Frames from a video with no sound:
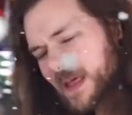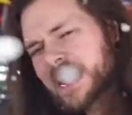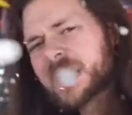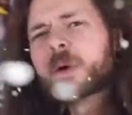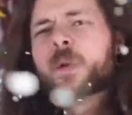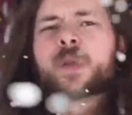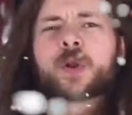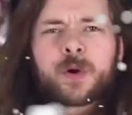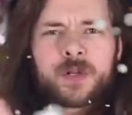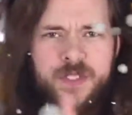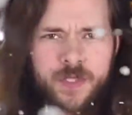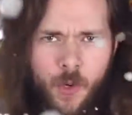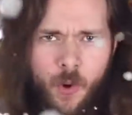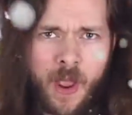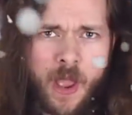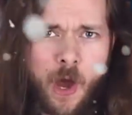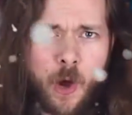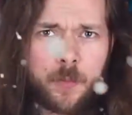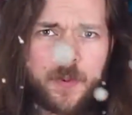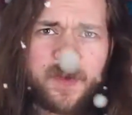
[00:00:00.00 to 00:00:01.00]
And it would also
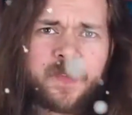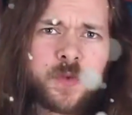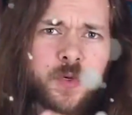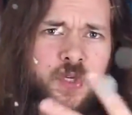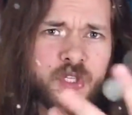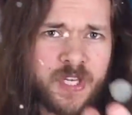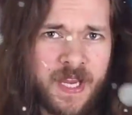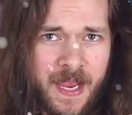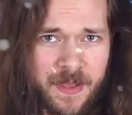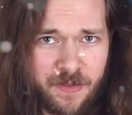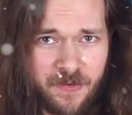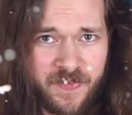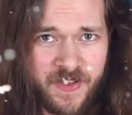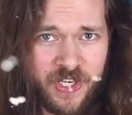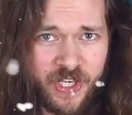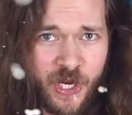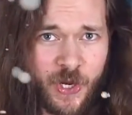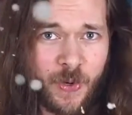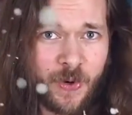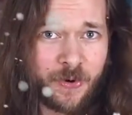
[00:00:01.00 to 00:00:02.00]
help if you share the
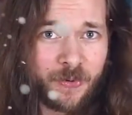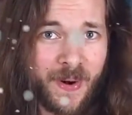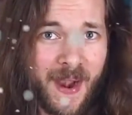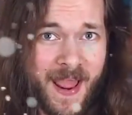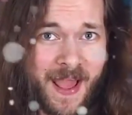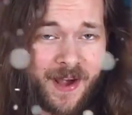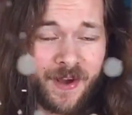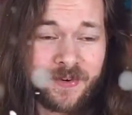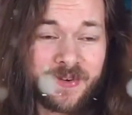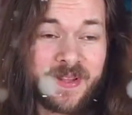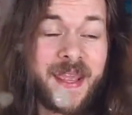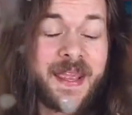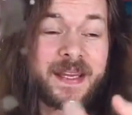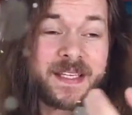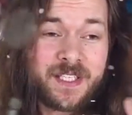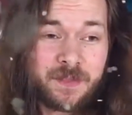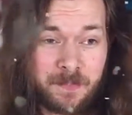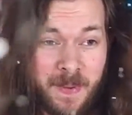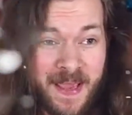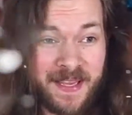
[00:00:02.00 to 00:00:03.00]
video around
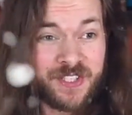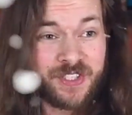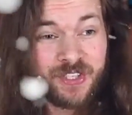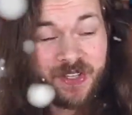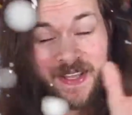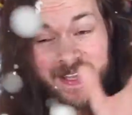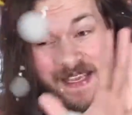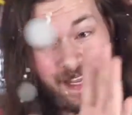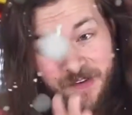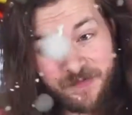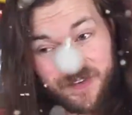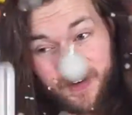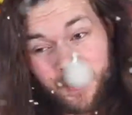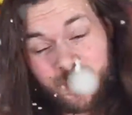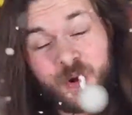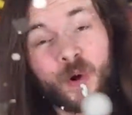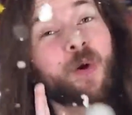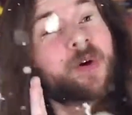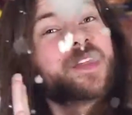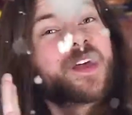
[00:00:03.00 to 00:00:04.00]
especially if you
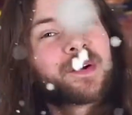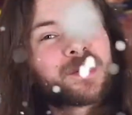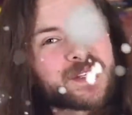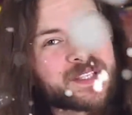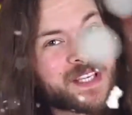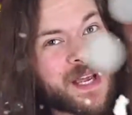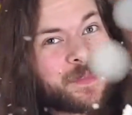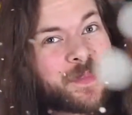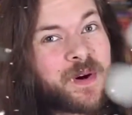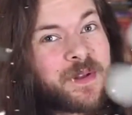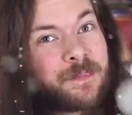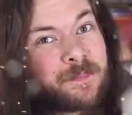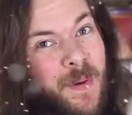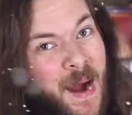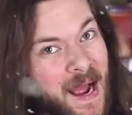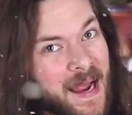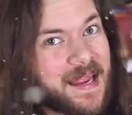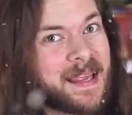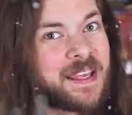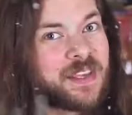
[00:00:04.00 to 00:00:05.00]
know there is someone
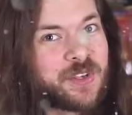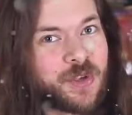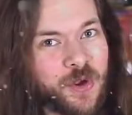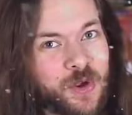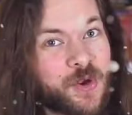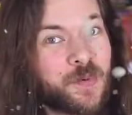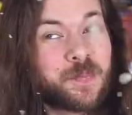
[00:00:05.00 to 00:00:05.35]
buying you